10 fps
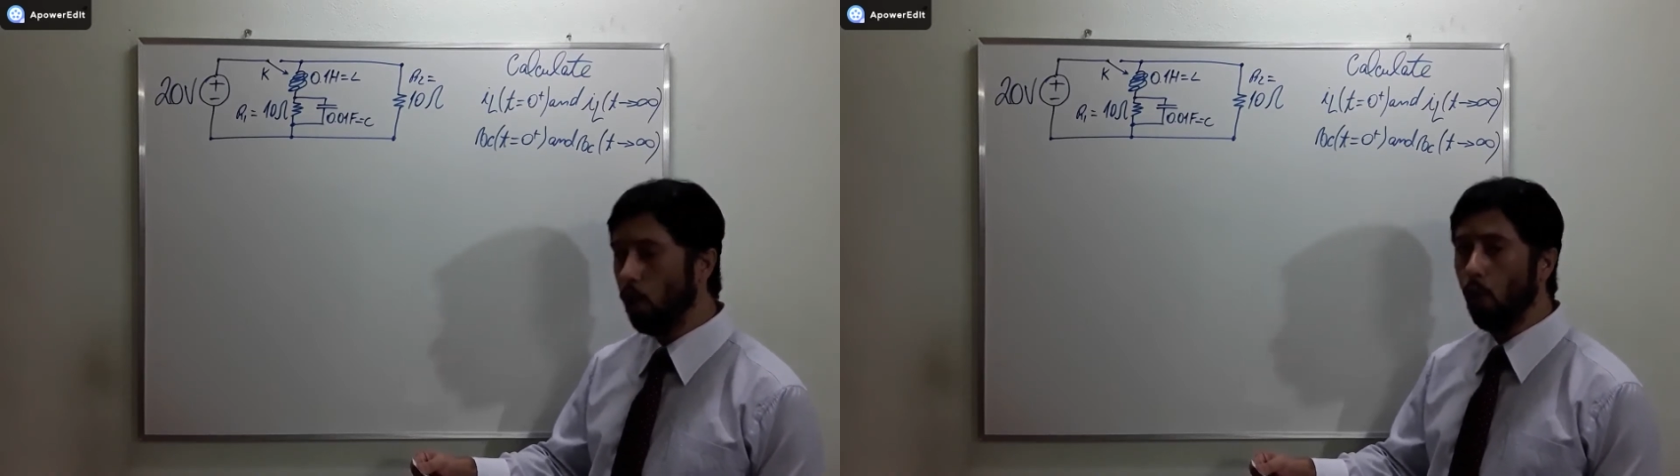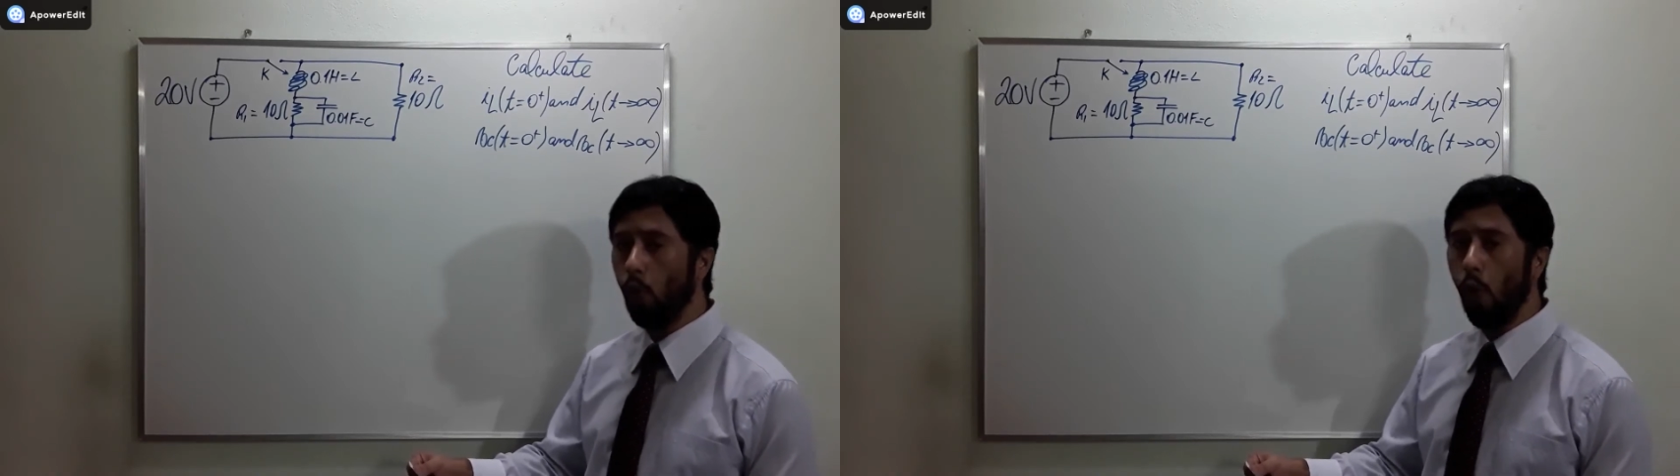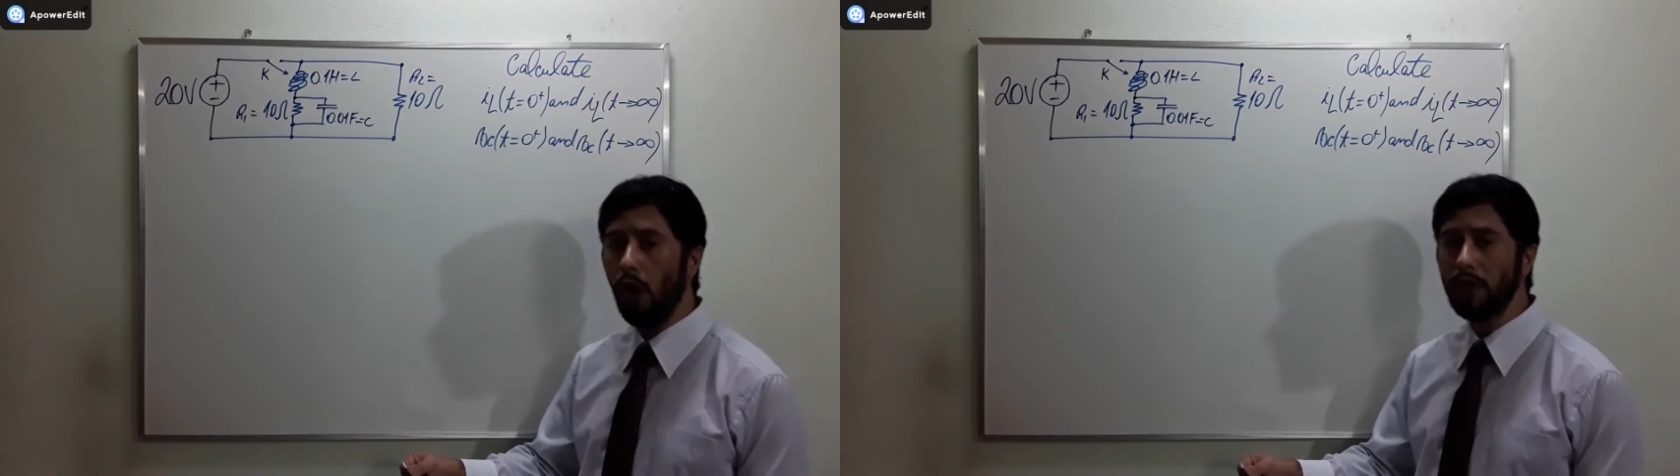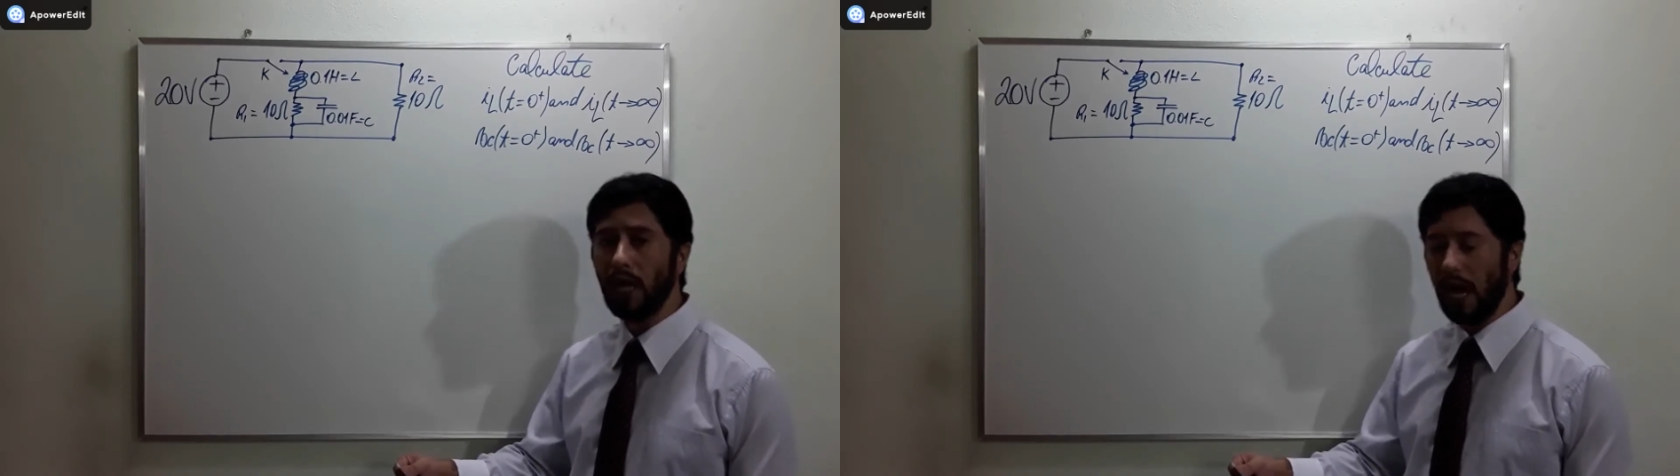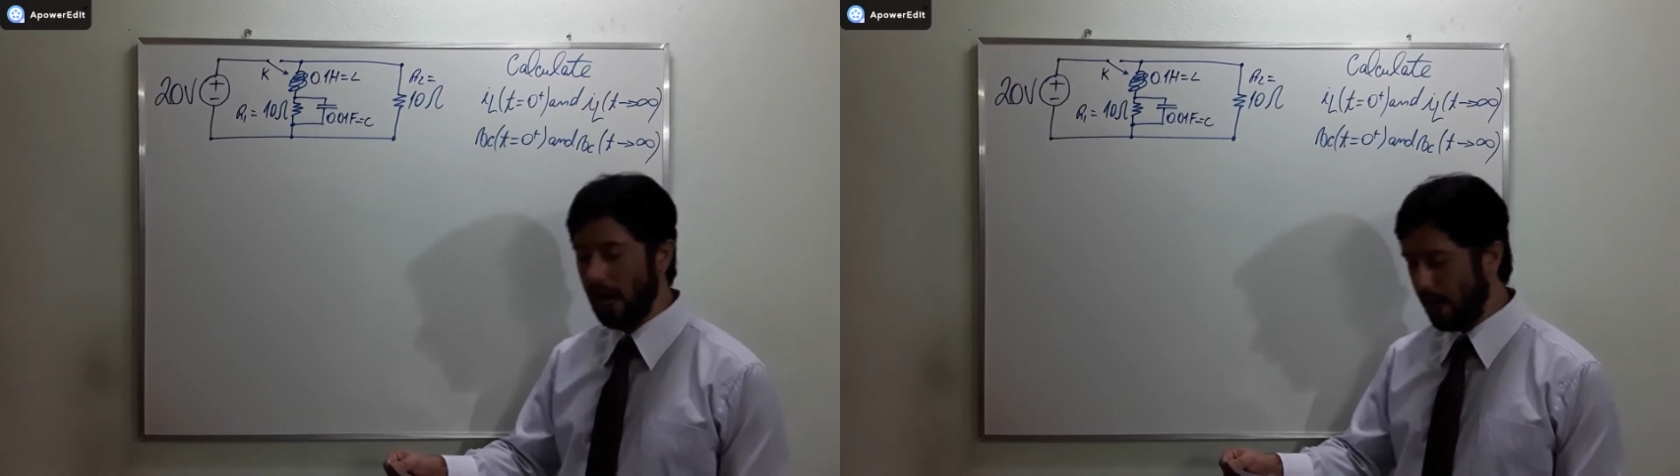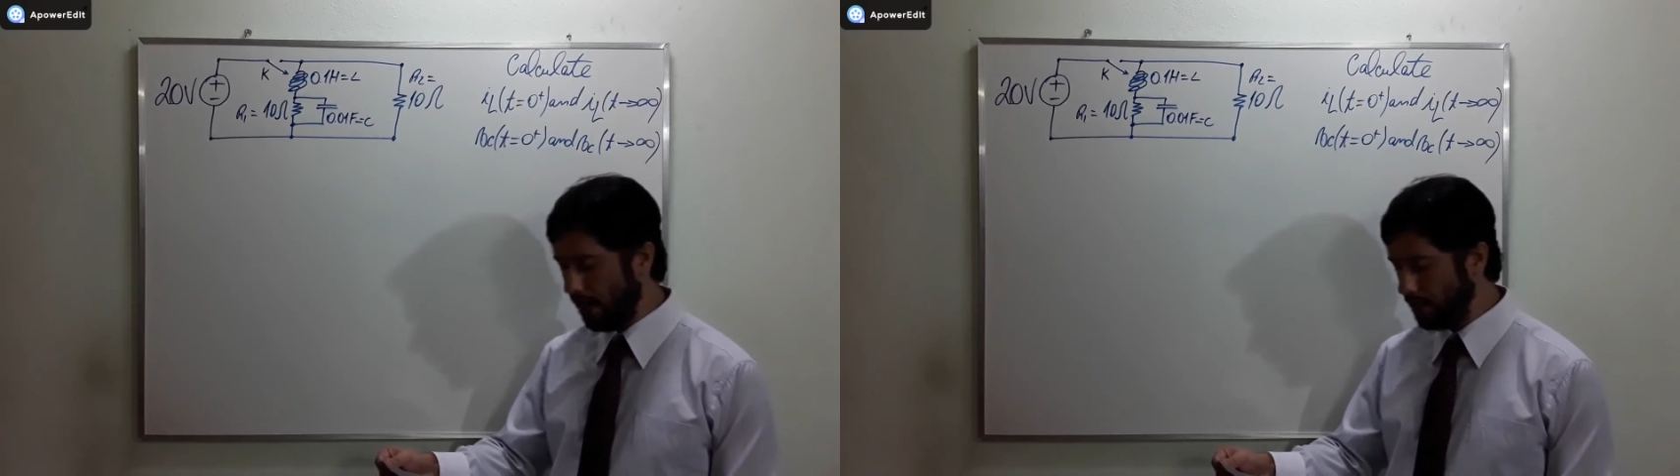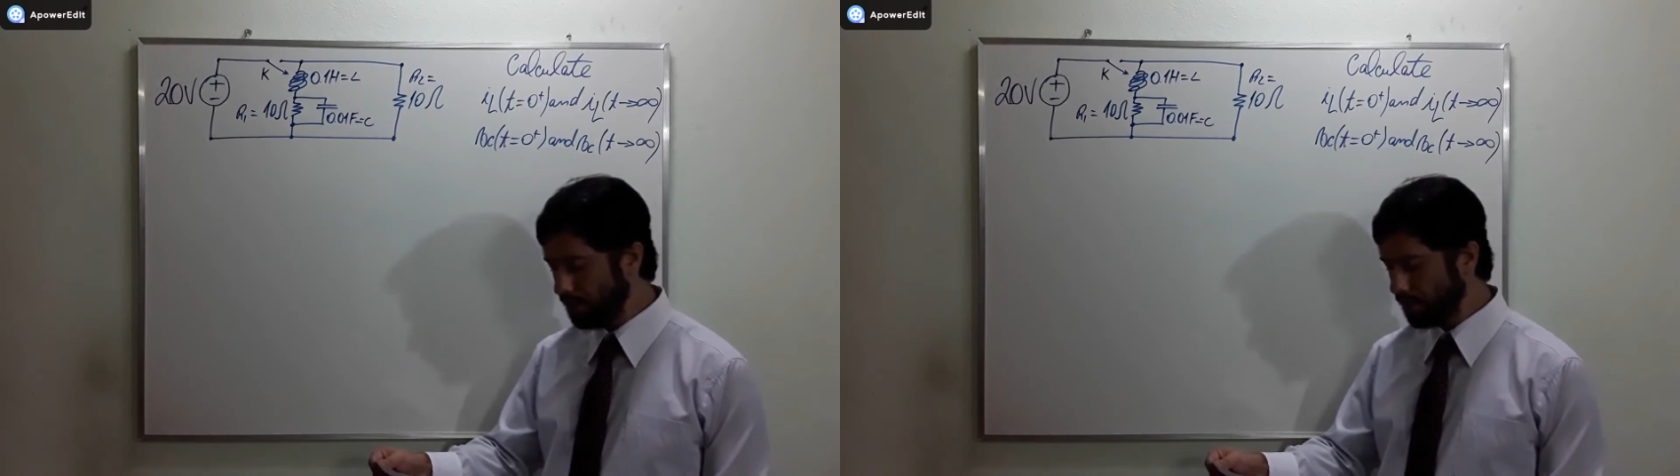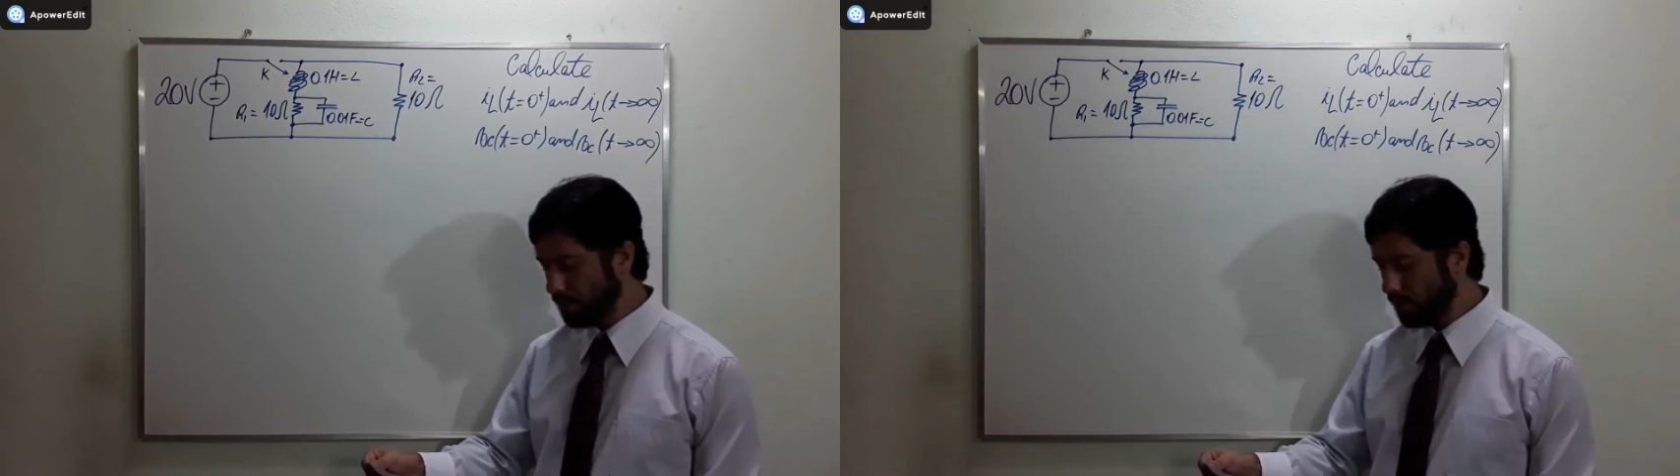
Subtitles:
What are